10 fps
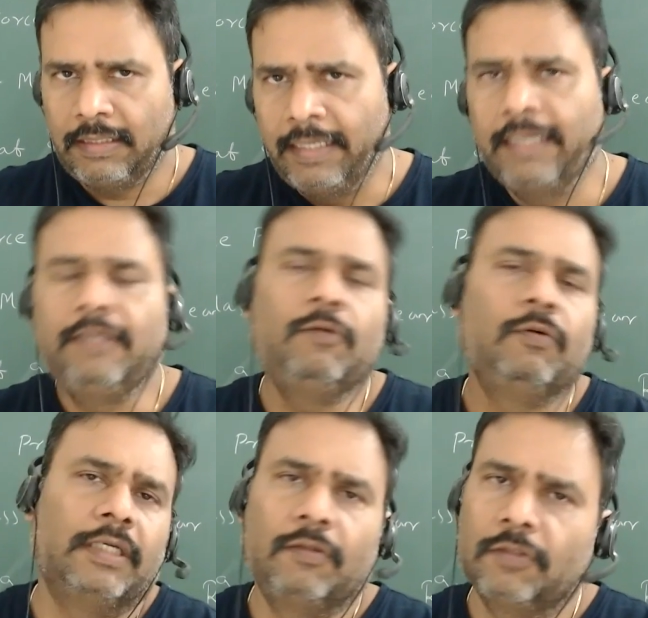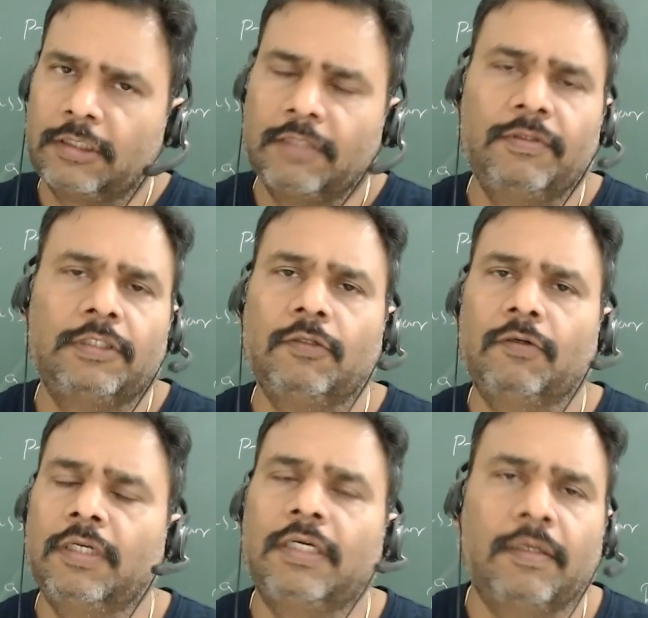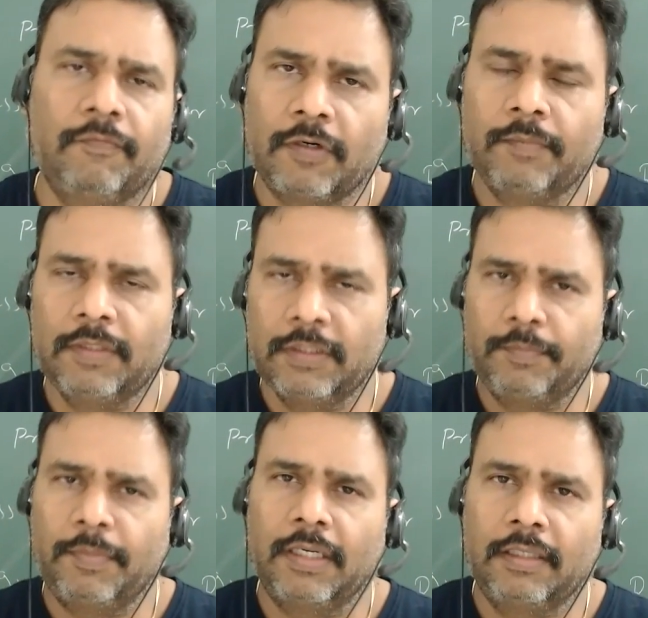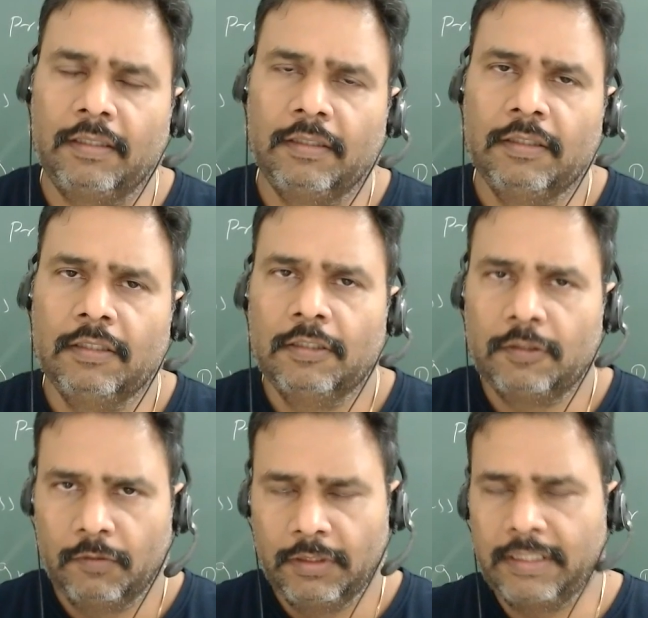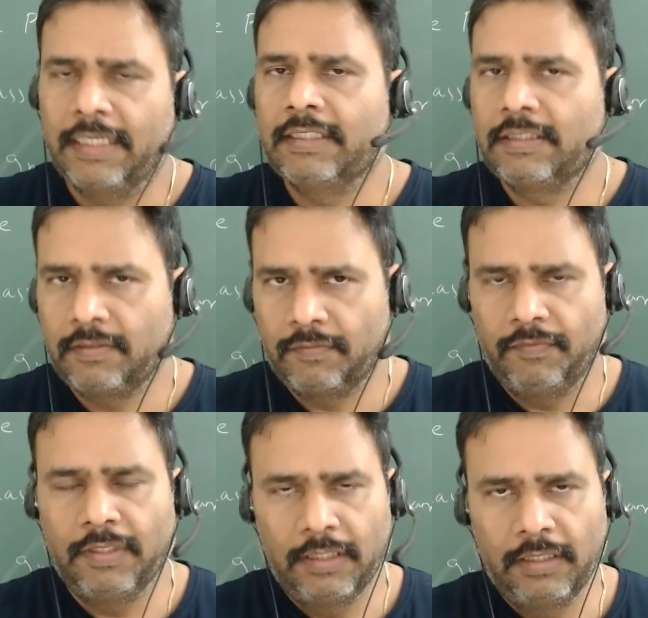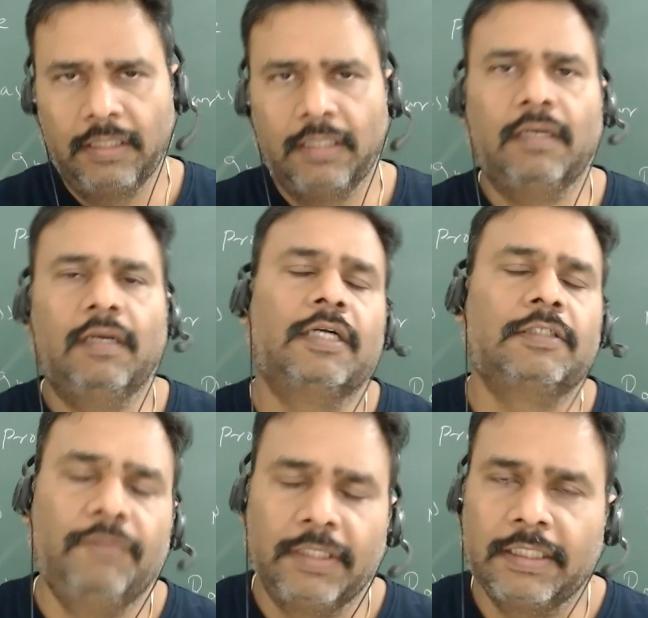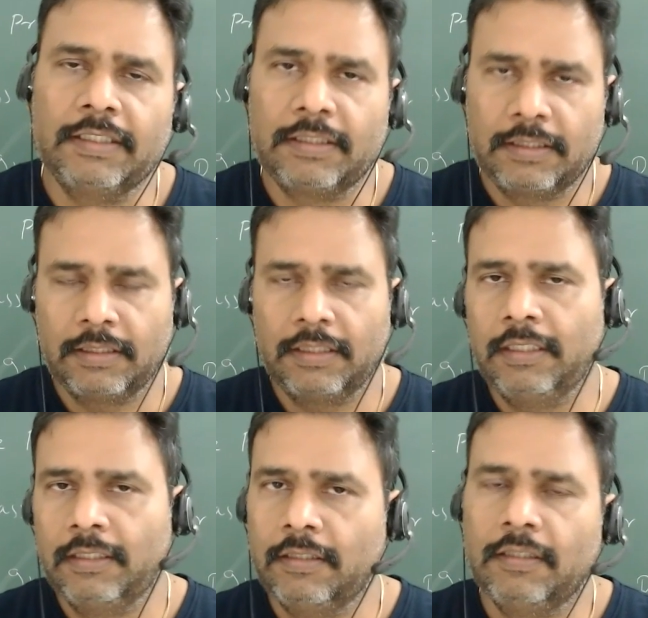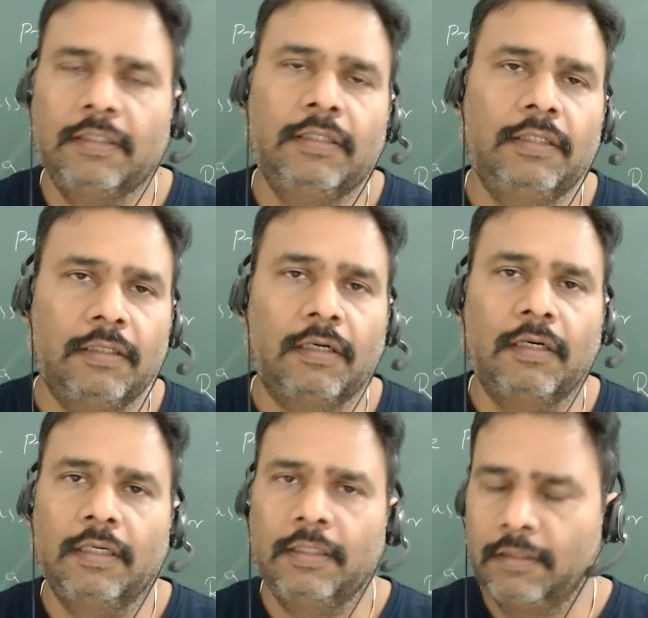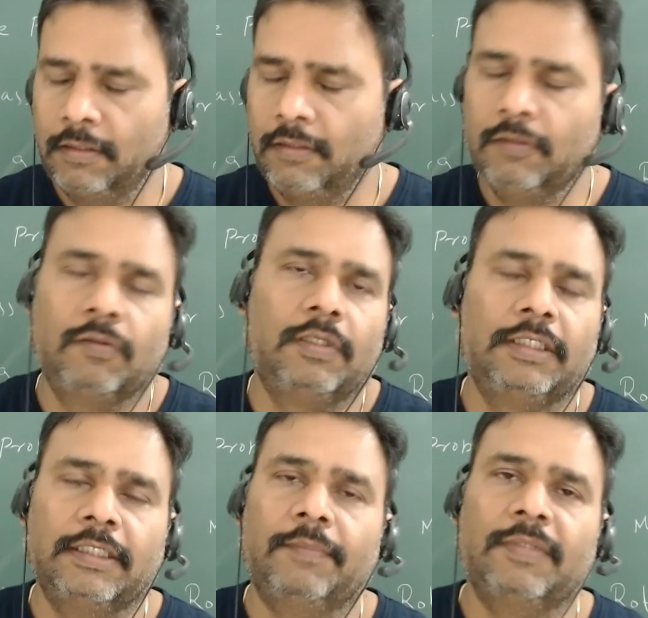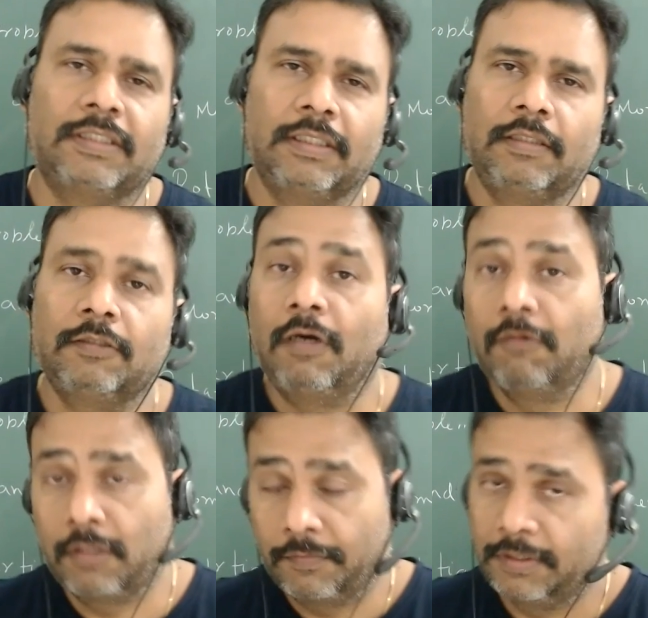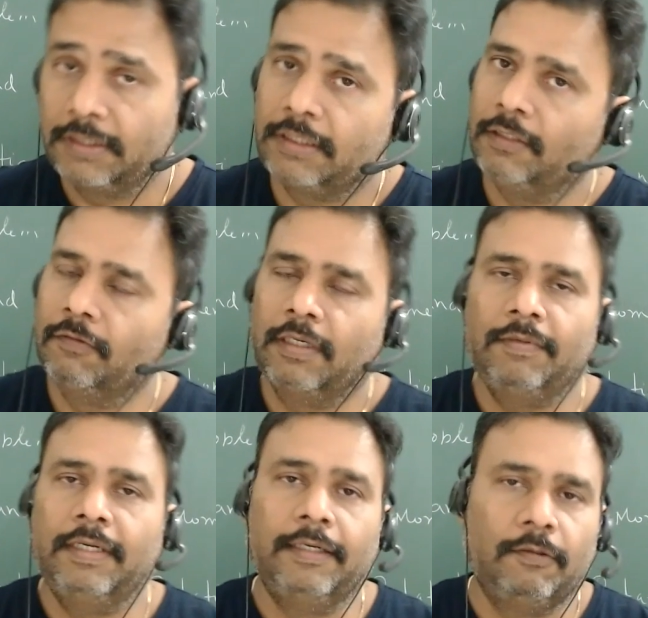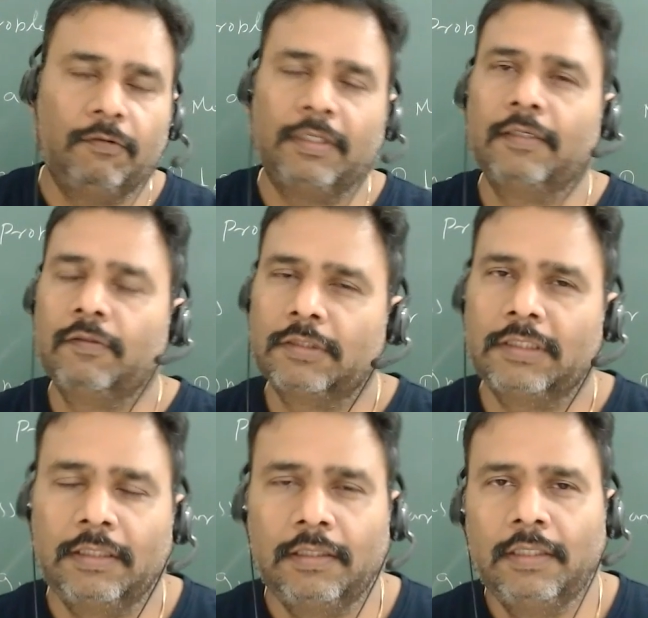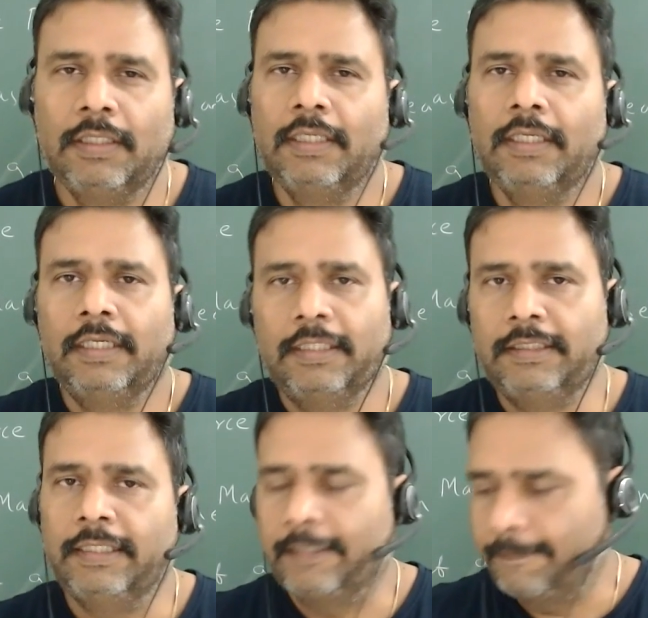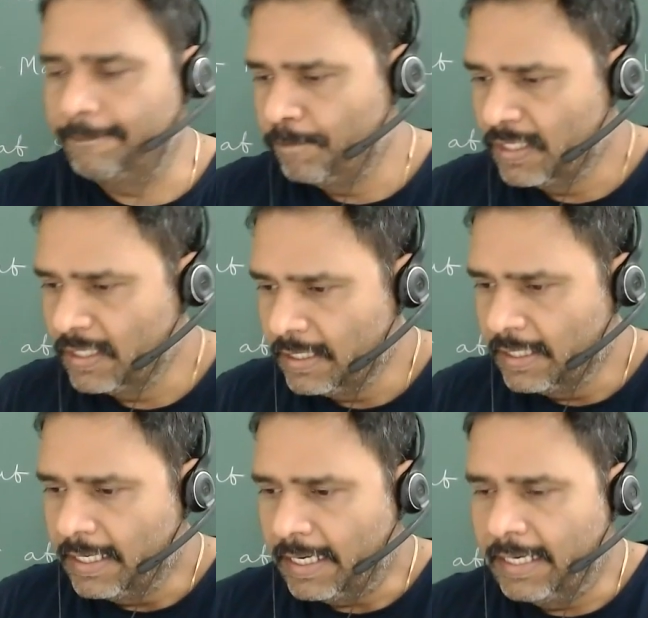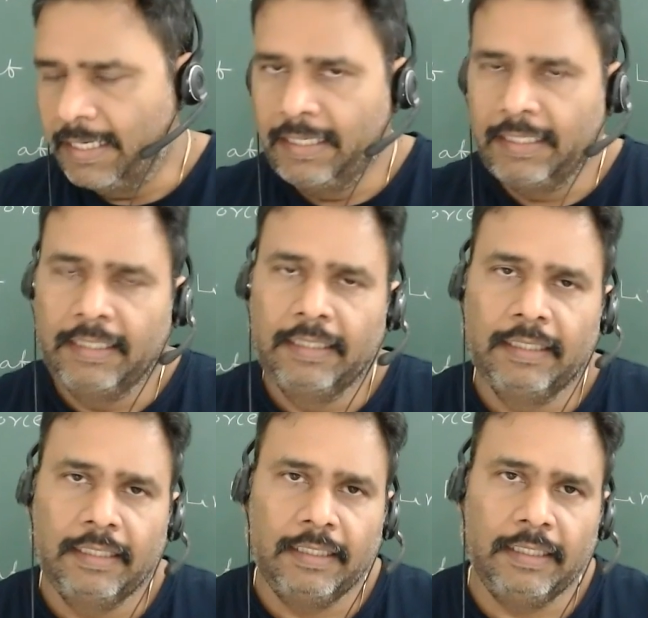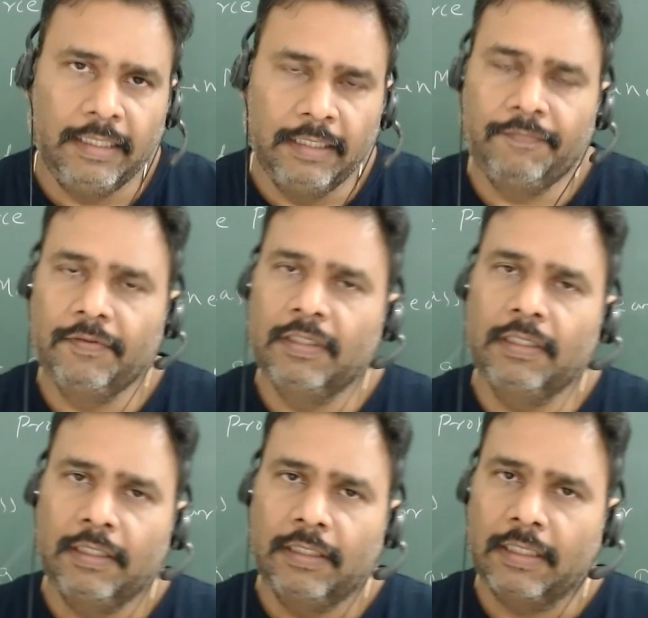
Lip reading: to 10 question will surely come from this part. So it has very large weightage in your examination. So out of 60, you have 8 to 10 question is there. And if you